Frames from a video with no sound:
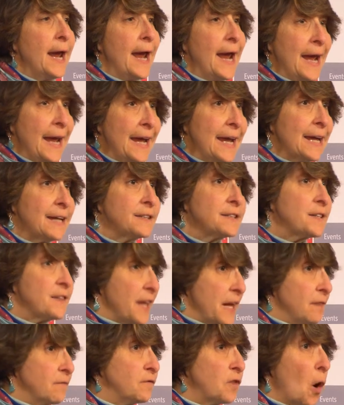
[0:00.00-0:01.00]
And
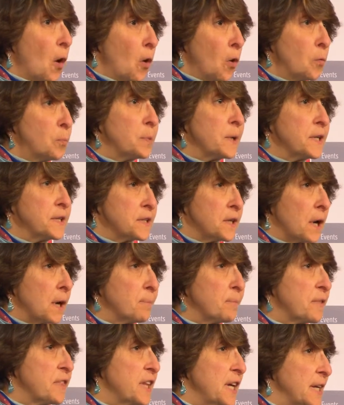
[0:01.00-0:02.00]
they've opened
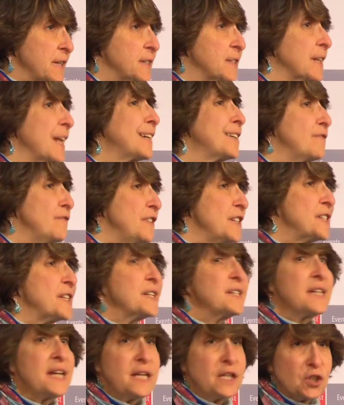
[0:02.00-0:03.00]
up things like
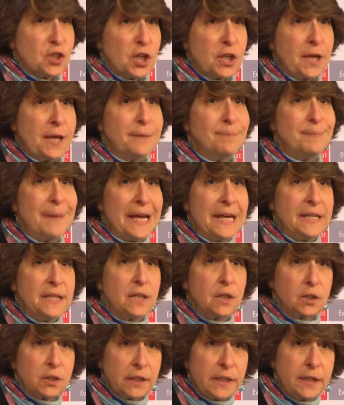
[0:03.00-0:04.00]
visitation and made
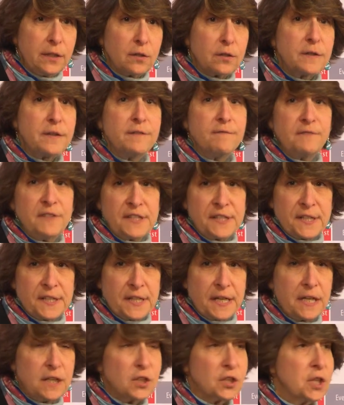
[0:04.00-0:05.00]
clear that
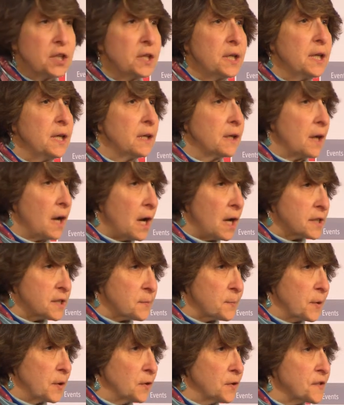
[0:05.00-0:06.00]
visitation in
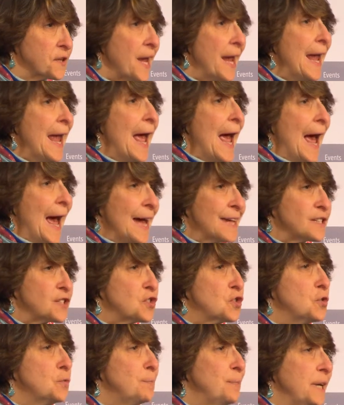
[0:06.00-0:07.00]
hospitals has
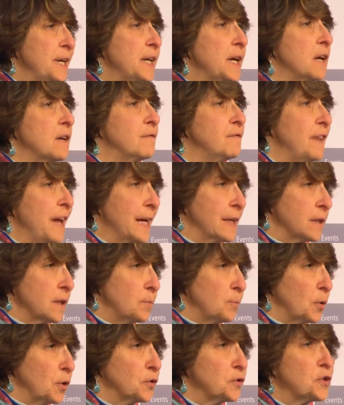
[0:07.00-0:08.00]
to be
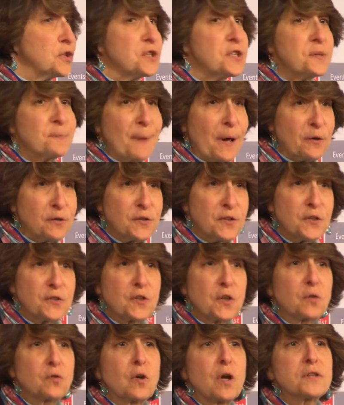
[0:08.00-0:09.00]
available to spouses
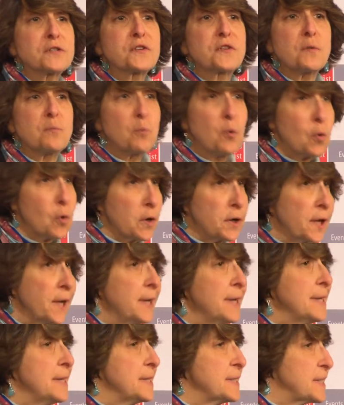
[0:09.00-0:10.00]
across the board,
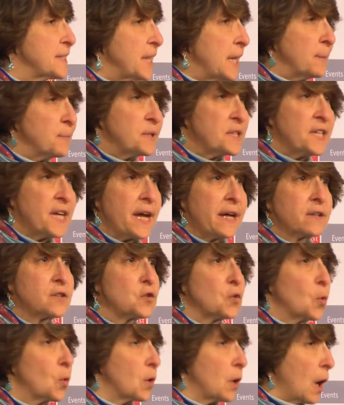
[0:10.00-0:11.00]
same
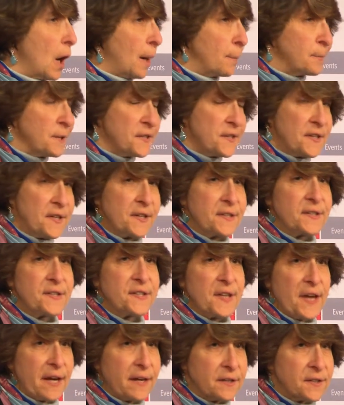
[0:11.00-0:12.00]
sex or opposite
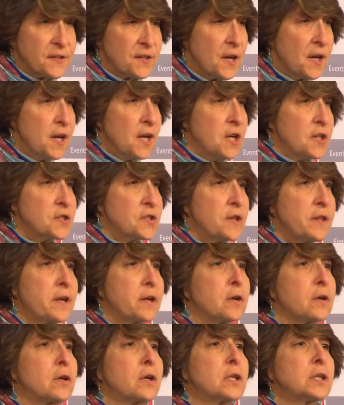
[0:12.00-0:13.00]
sex. So
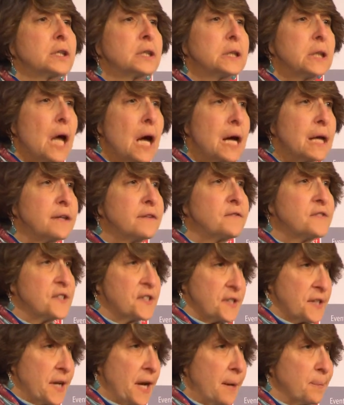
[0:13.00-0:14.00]
there are a lot of
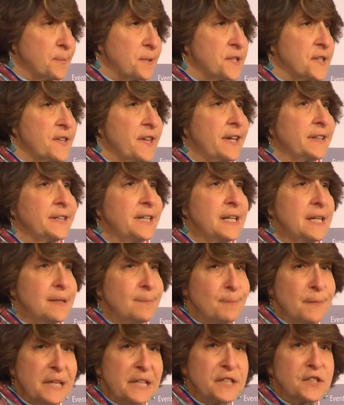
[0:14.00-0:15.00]
steps that the
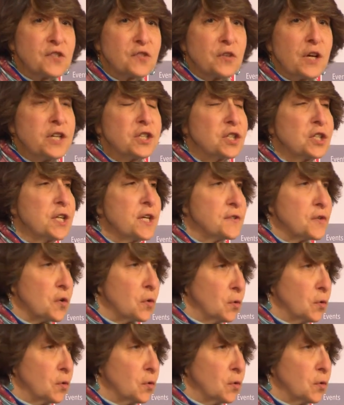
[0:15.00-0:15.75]
administration as a